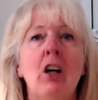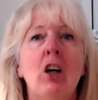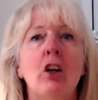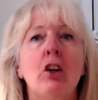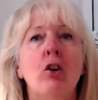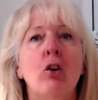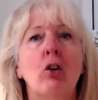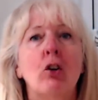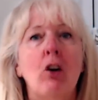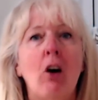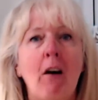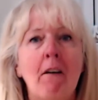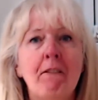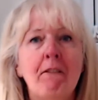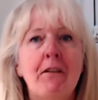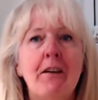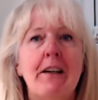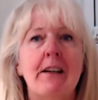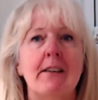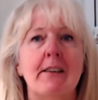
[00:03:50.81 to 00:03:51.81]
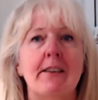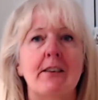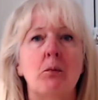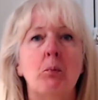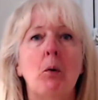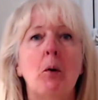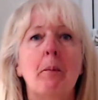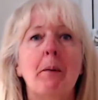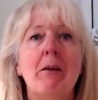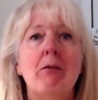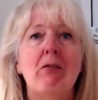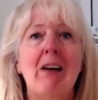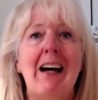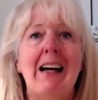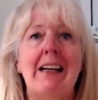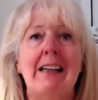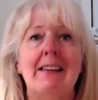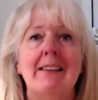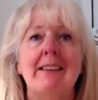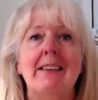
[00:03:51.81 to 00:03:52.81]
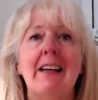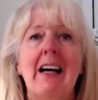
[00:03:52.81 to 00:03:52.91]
Your confidence will be raised,